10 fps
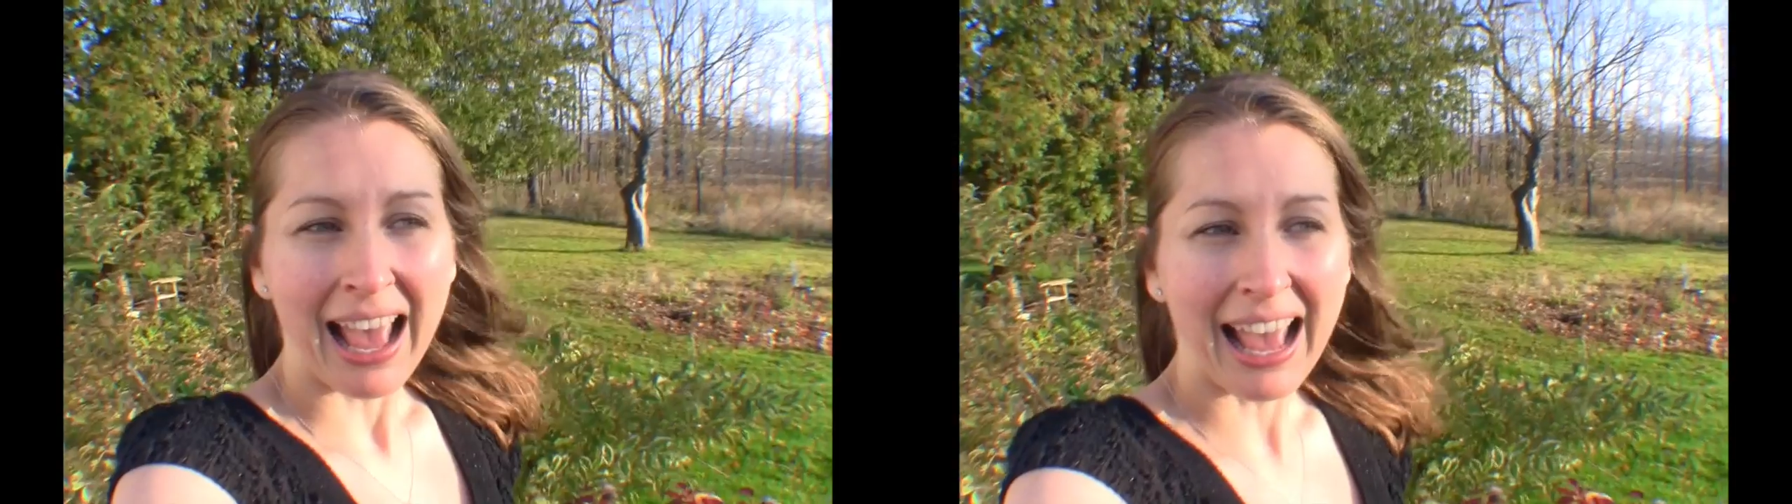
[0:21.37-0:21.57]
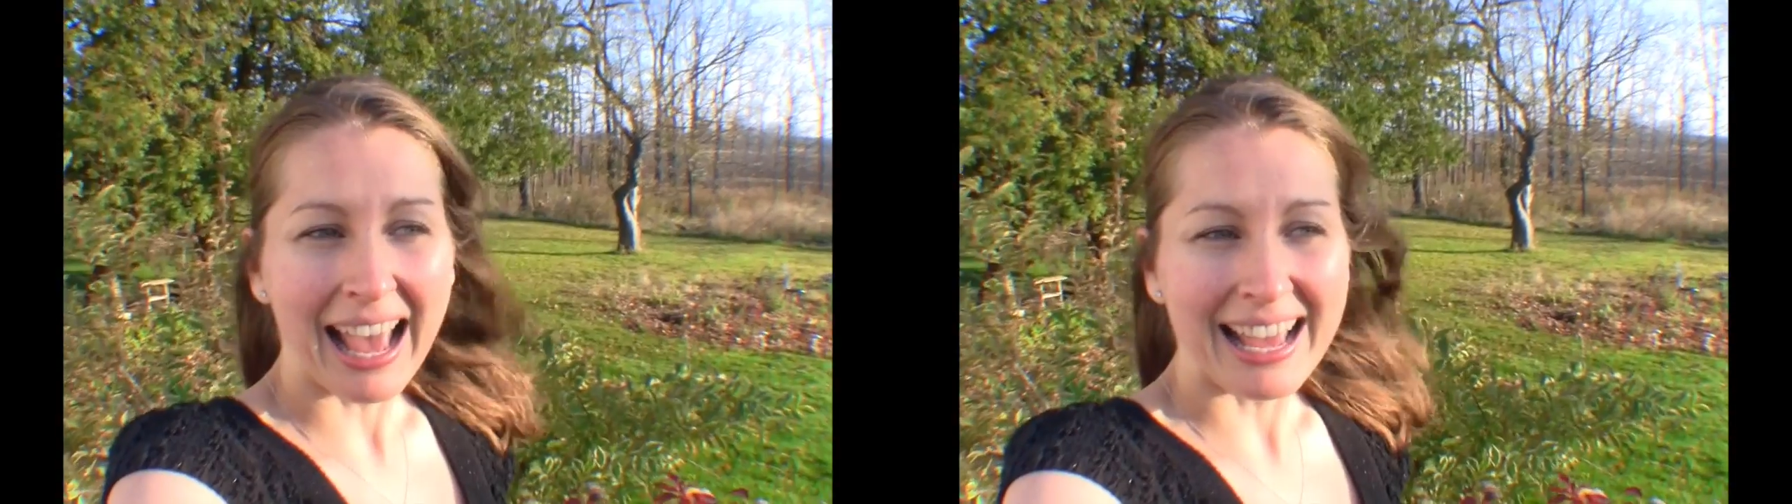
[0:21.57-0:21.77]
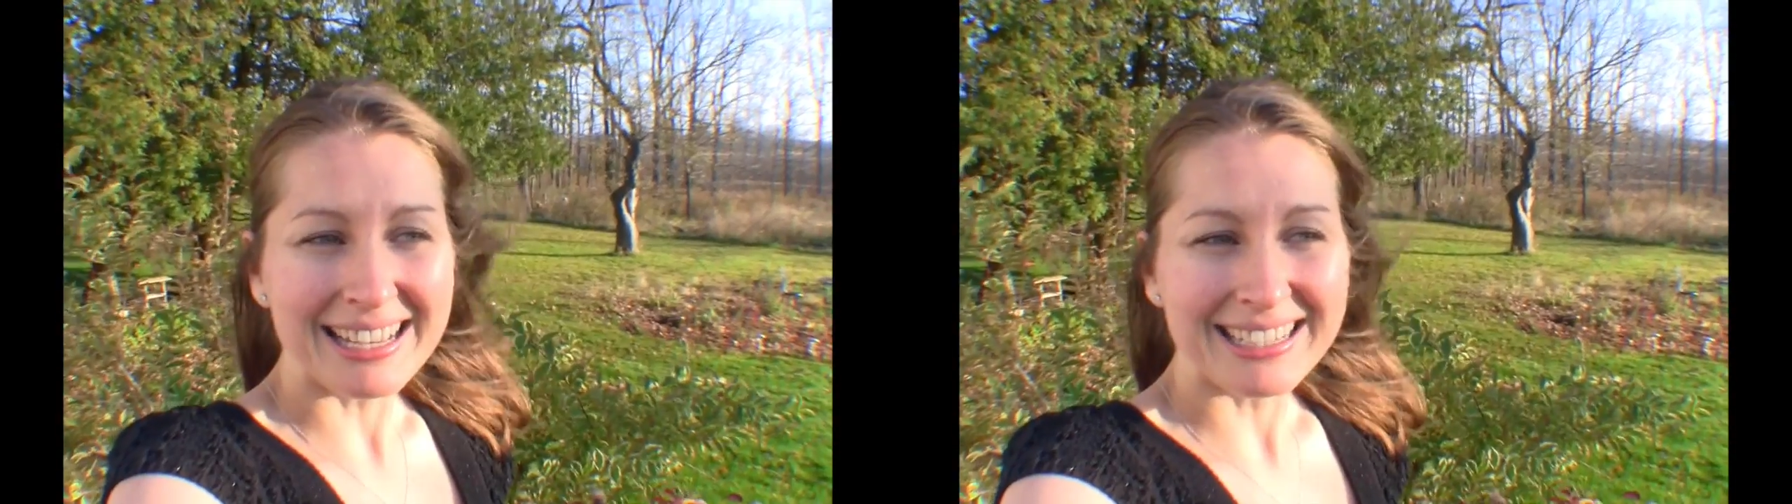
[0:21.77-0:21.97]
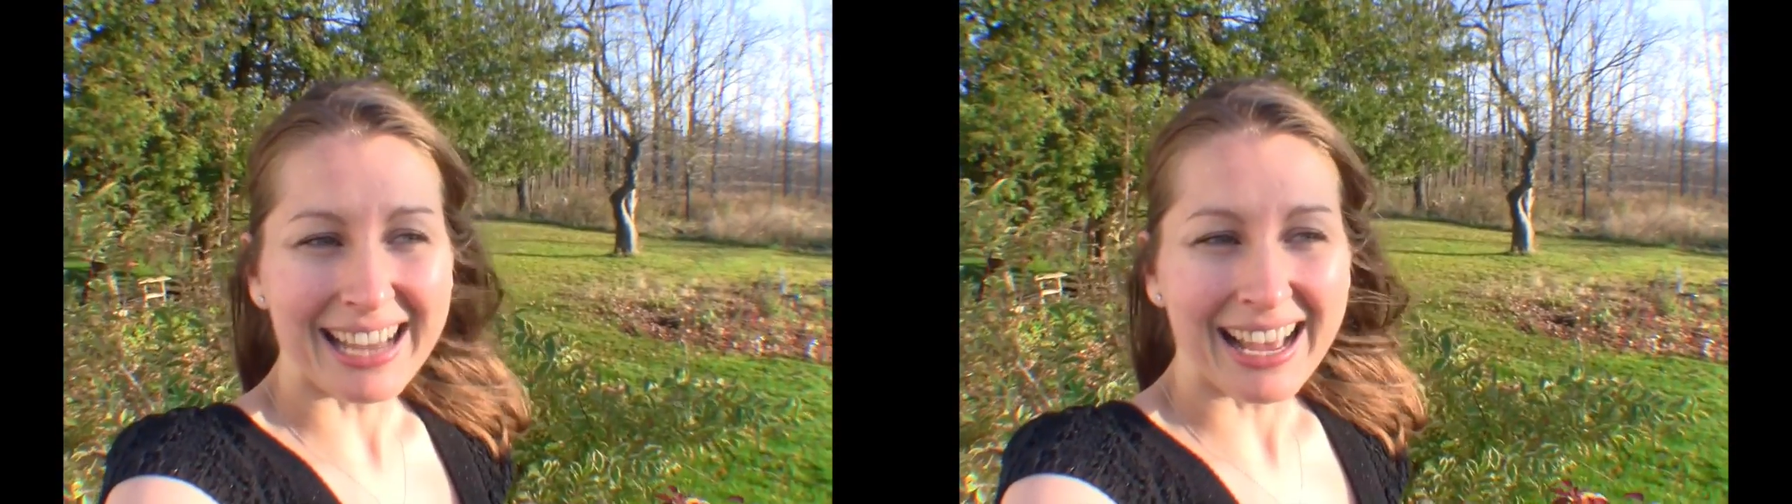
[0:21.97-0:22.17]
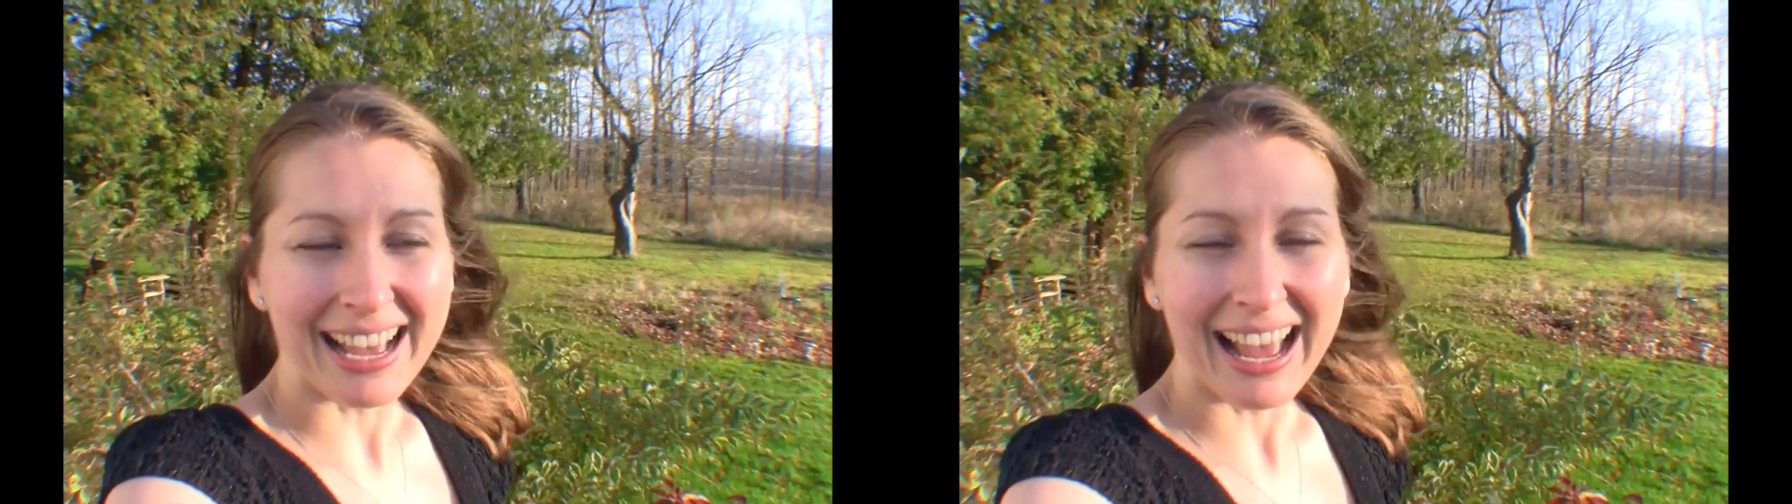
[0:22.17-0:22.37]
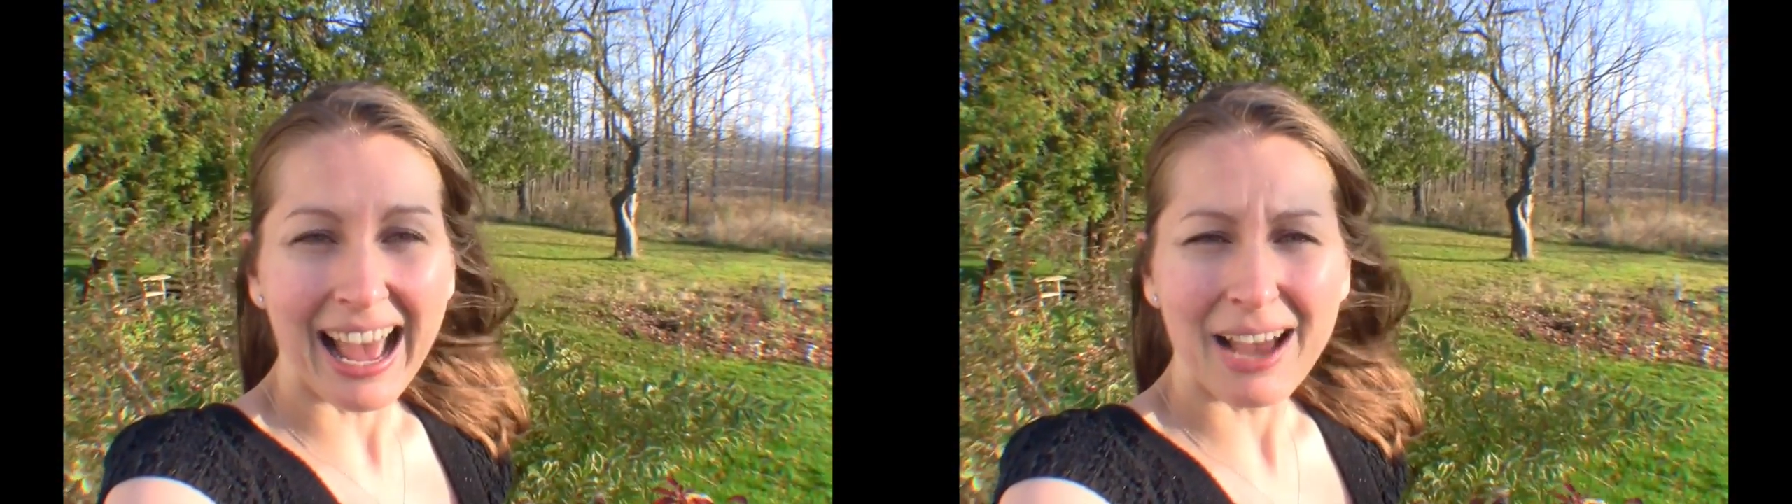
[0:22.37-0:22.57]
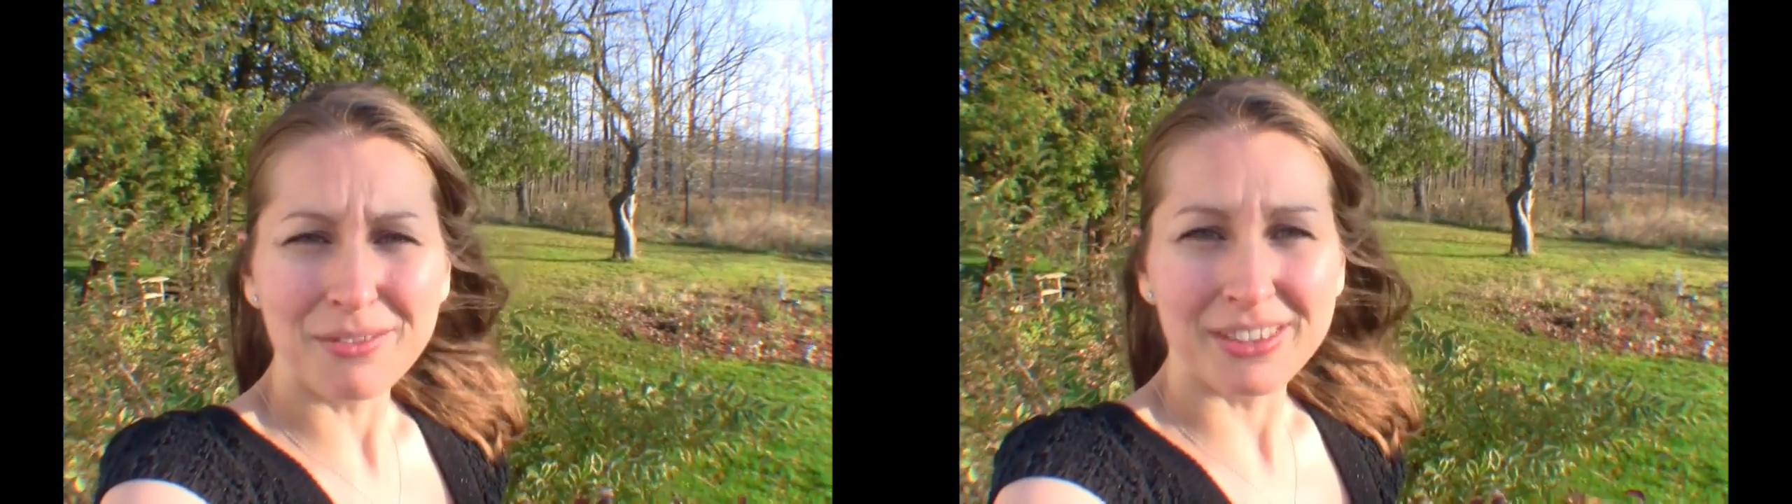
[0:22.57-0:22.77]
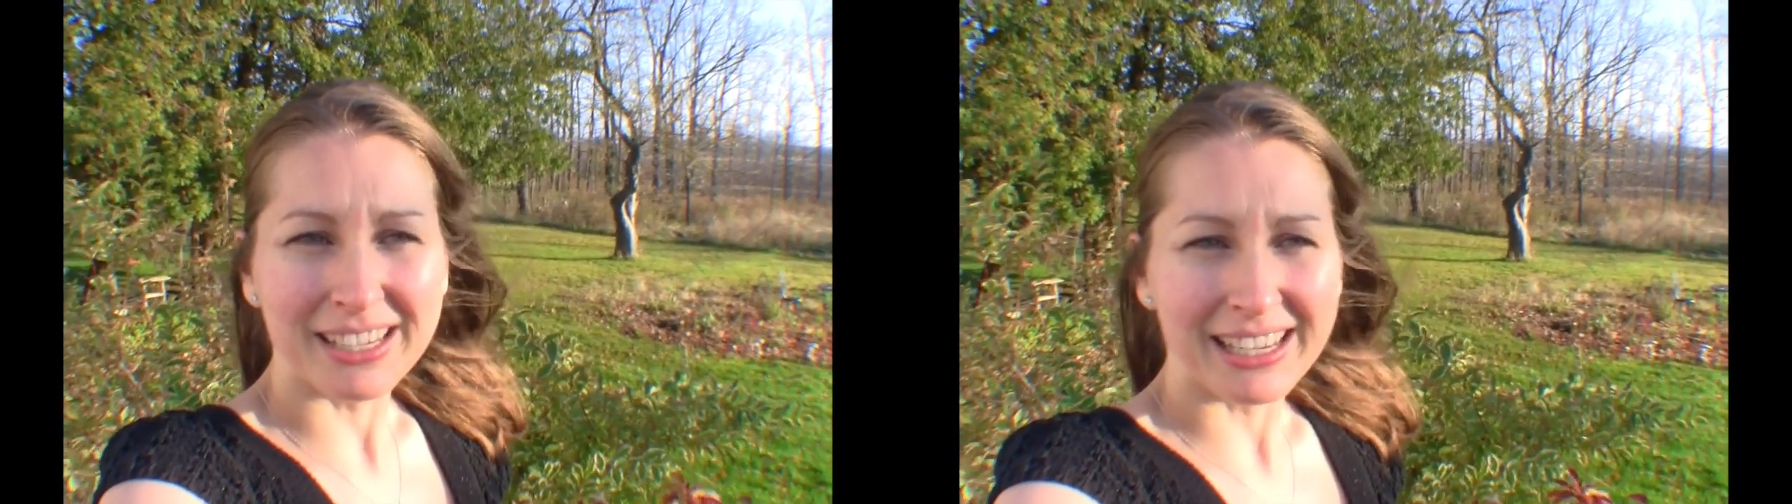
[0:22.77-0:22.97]
and
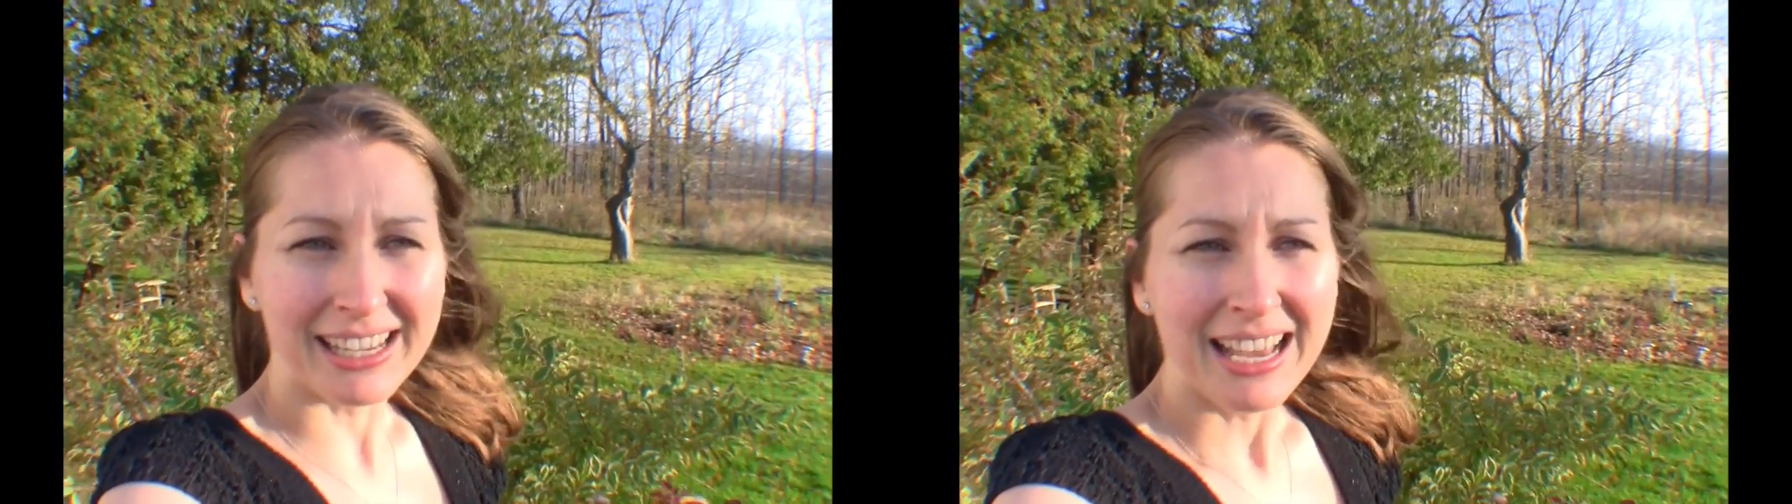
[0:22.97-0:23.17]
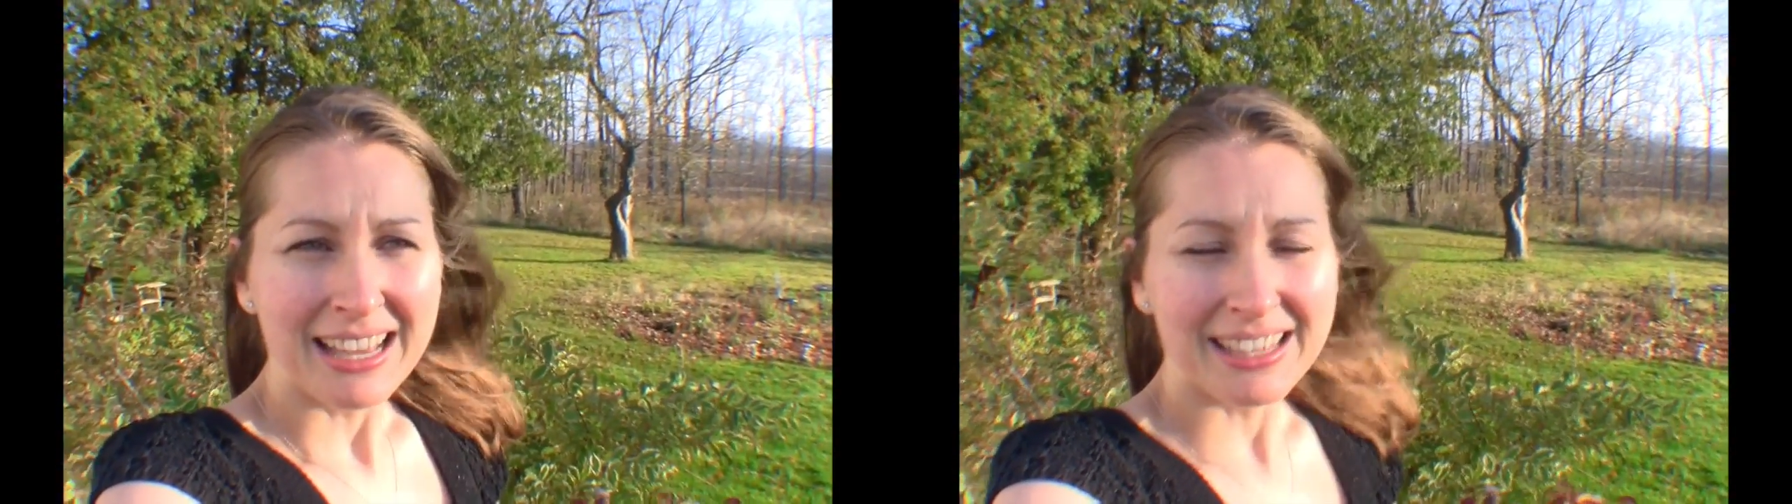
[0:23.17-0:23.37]
have the